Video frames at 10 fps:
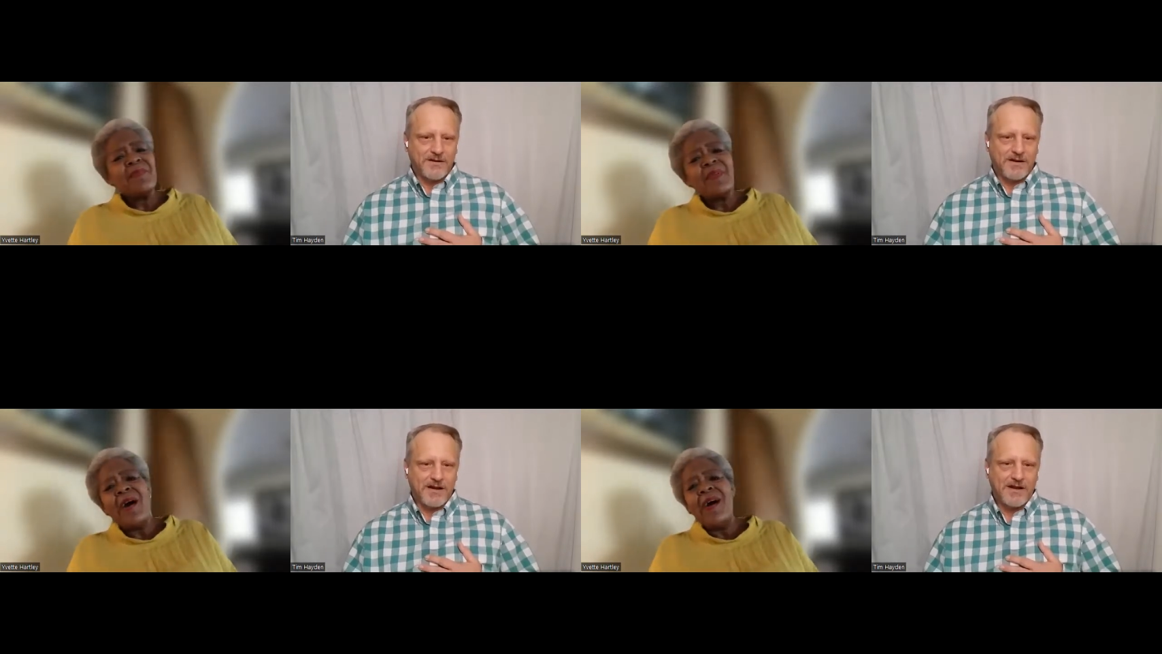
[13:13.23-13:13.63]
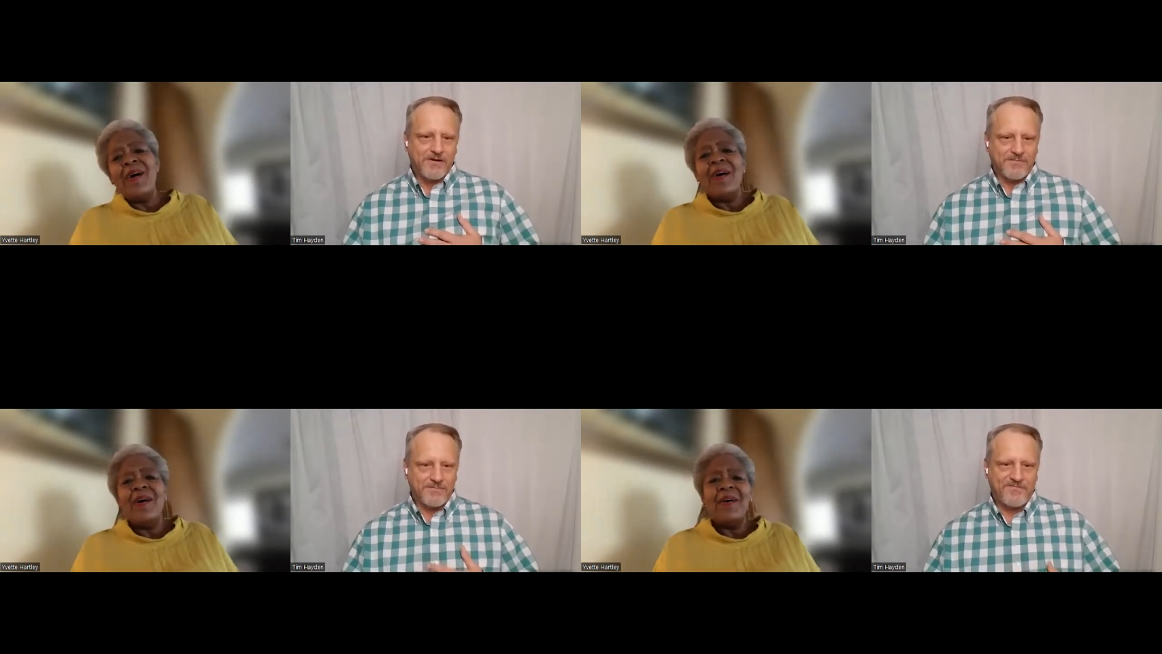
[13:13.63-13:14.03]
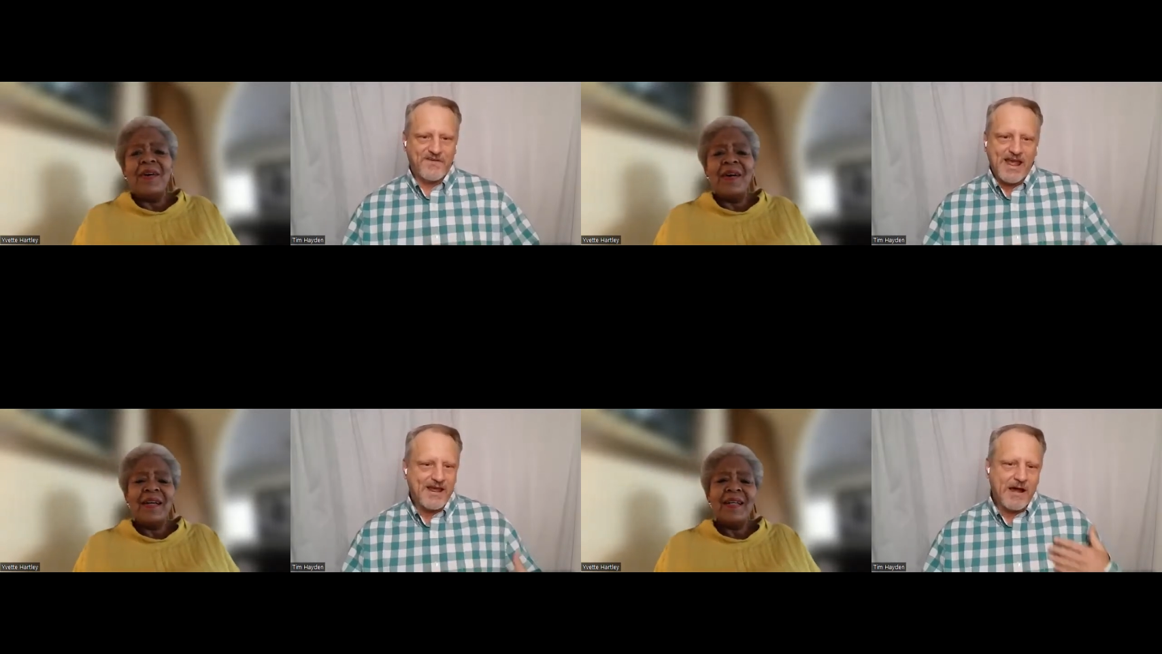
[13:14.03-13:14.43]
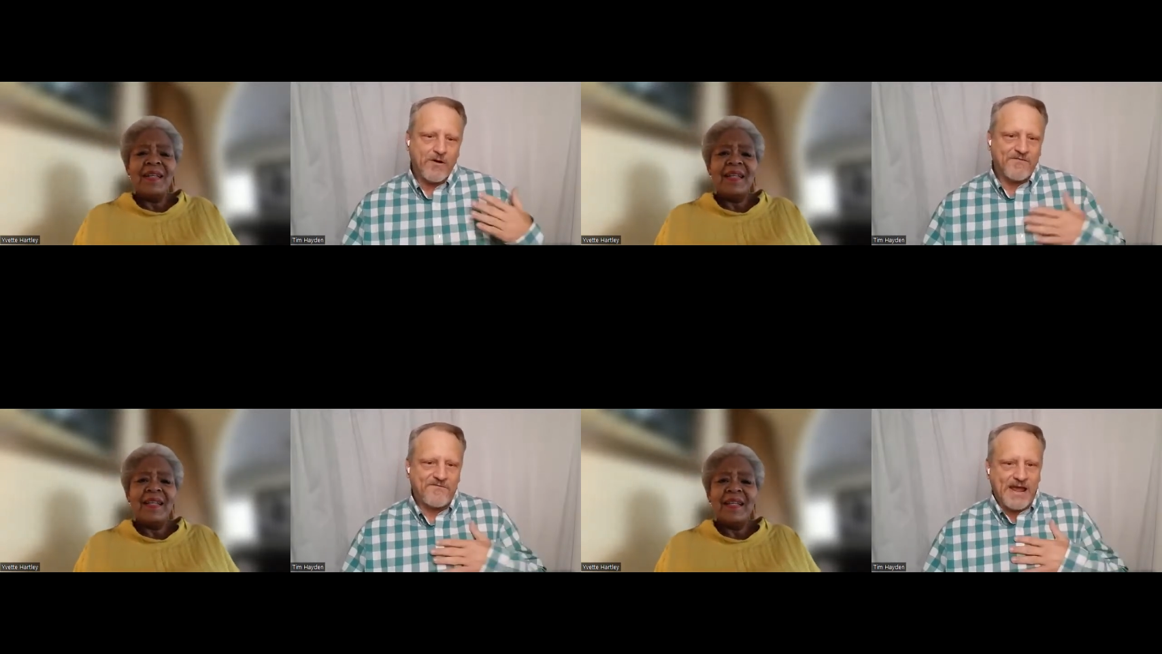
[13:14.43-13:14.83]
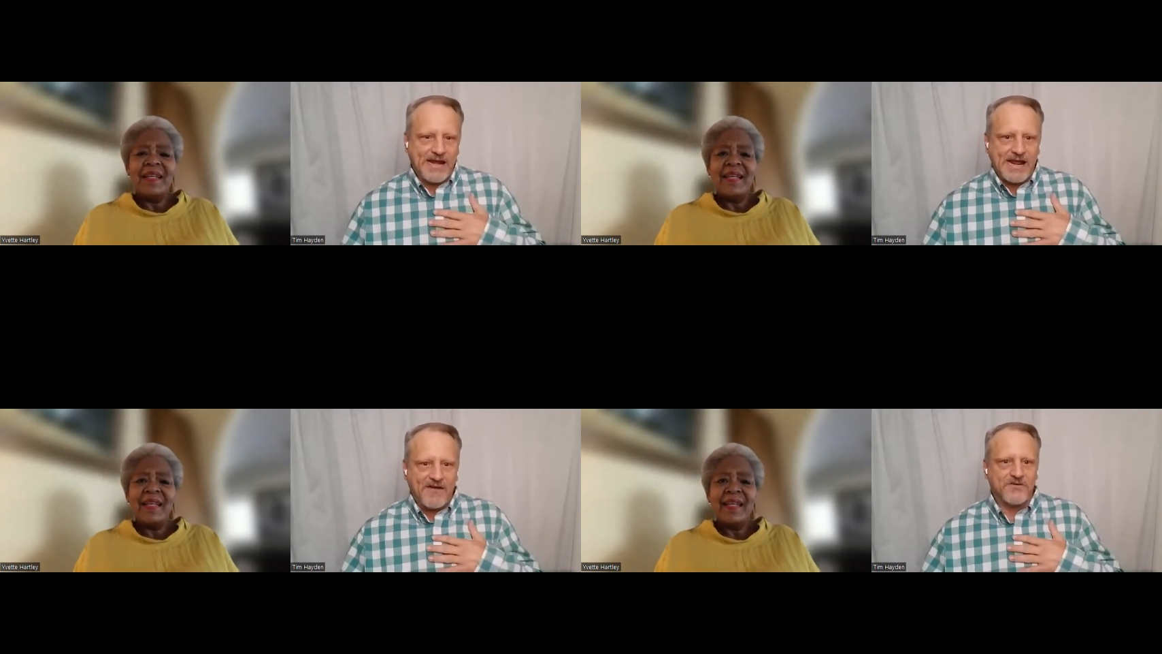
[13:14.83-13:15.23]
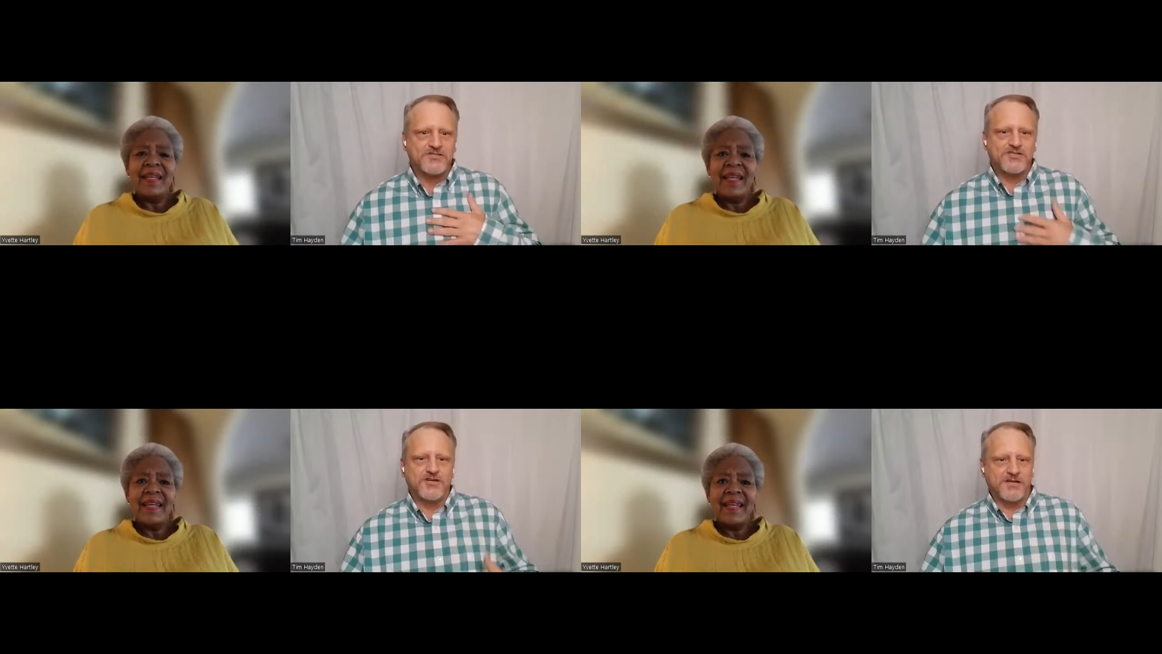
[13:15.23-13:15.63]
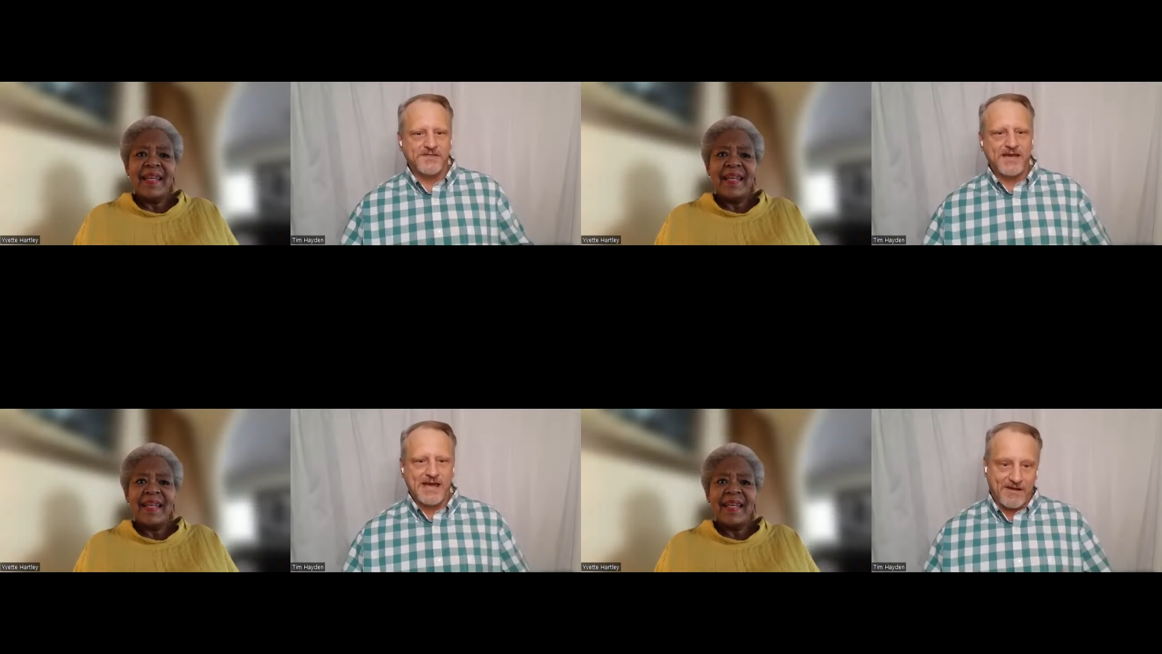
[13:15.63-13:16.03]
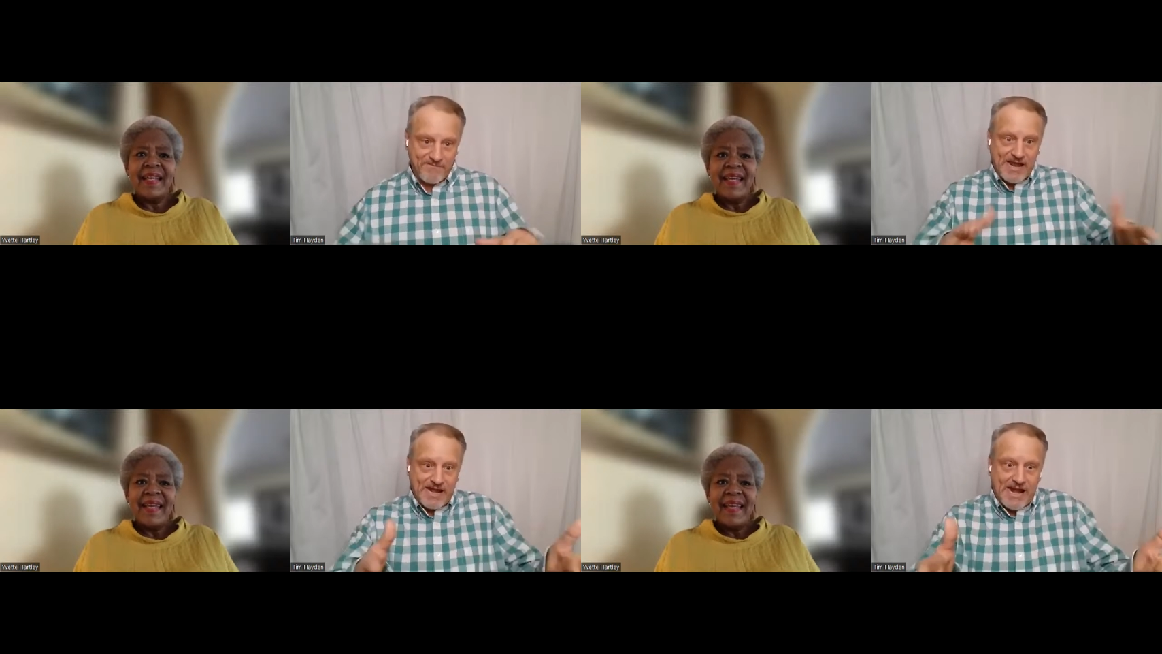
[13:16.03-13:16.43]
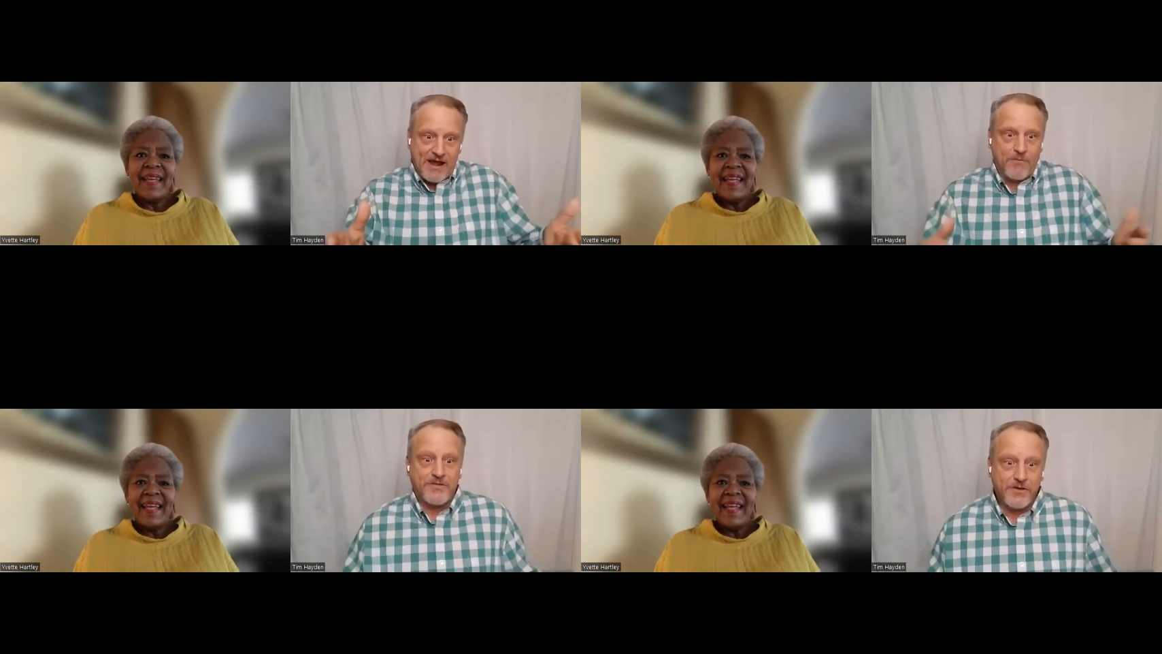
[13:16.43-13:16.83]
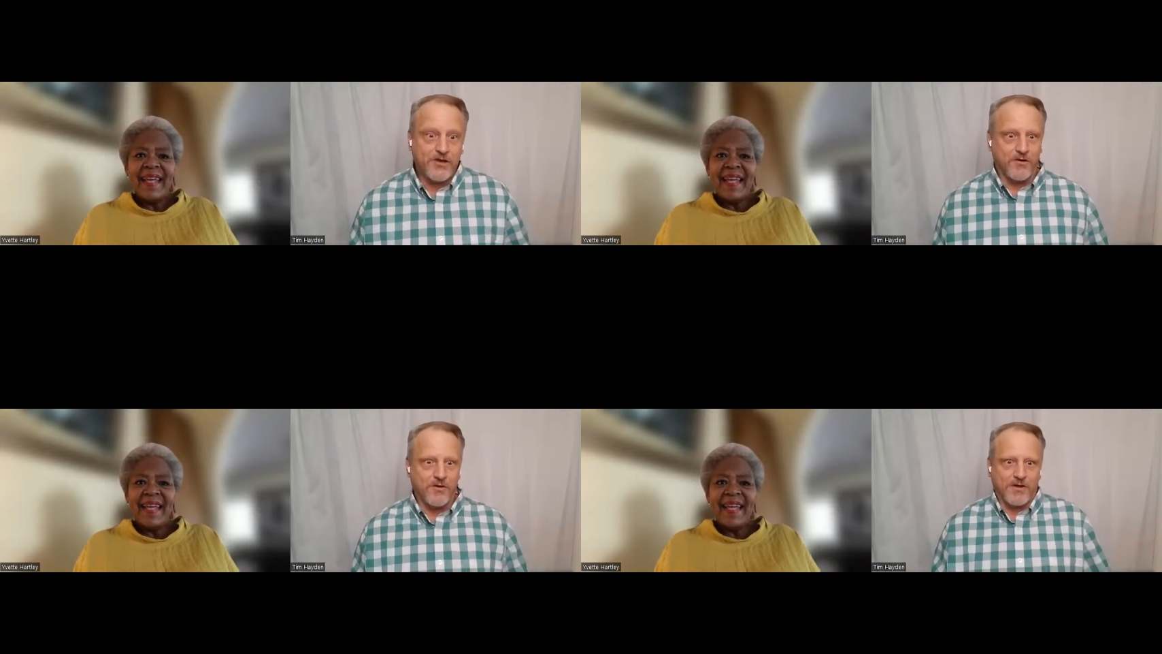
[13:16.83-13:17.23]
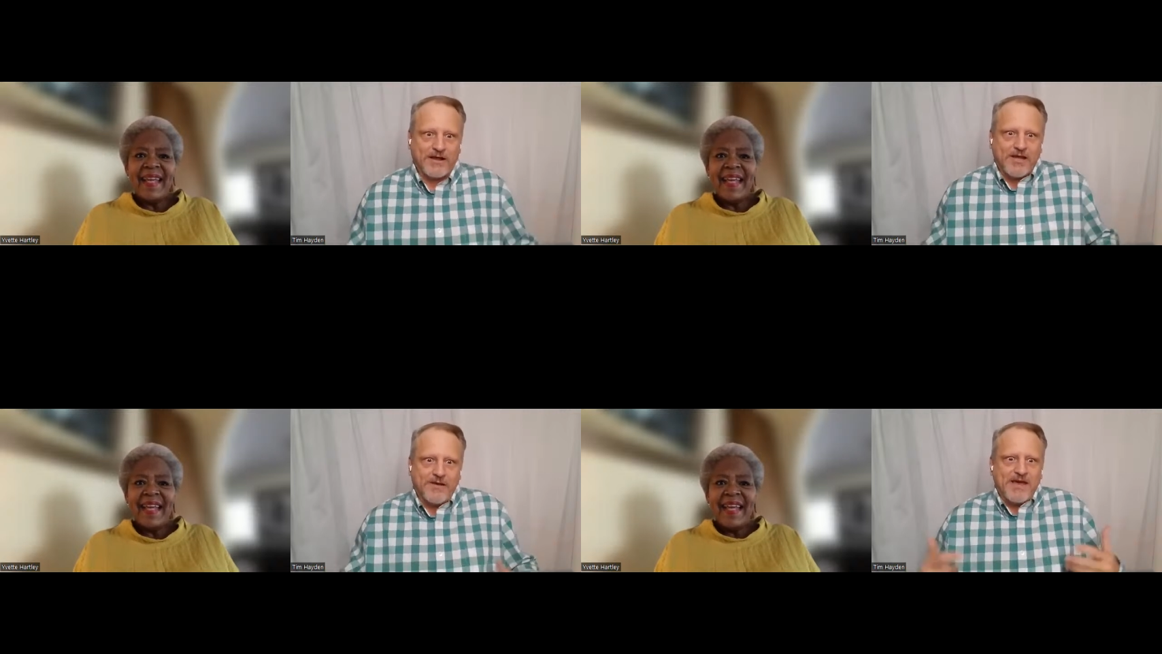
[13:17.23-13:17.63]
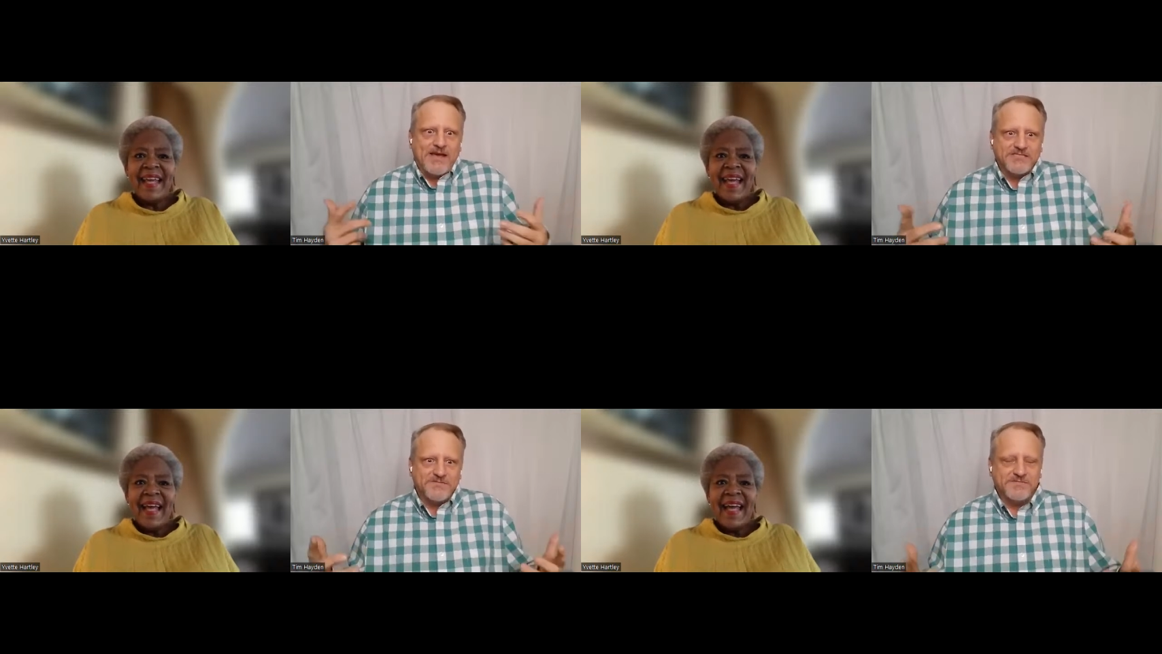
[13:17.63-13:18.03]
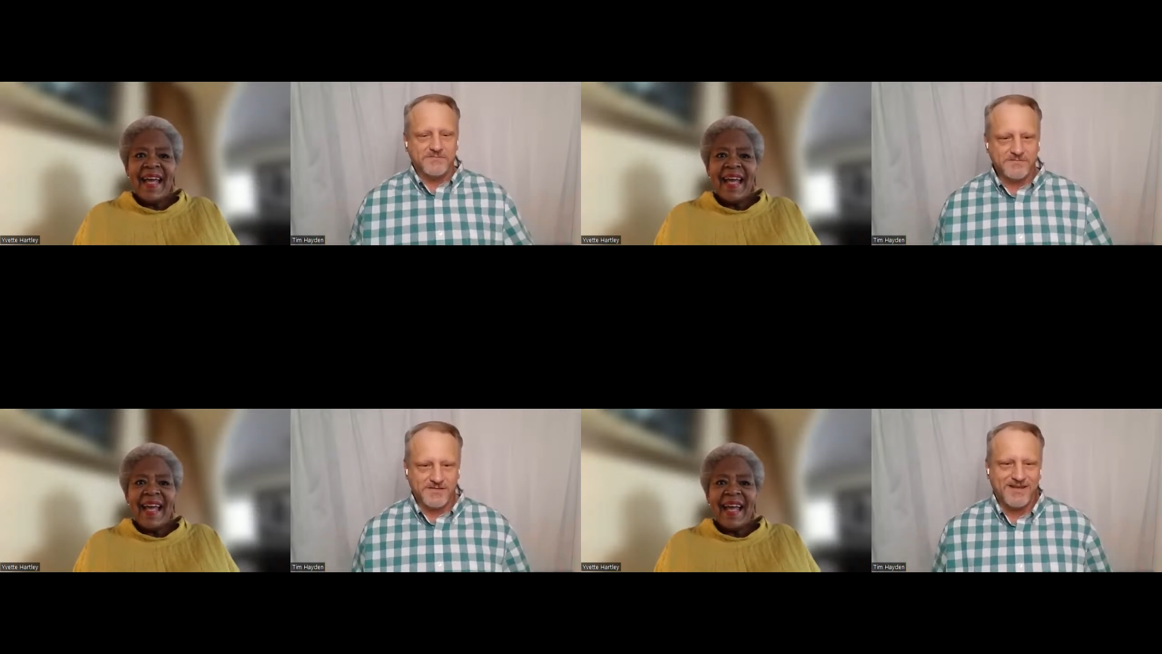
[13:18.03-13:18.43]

Speaker 1: Oh, fan, I would have fanned out for sure on that. I'm fanning out with you. I can't imagine,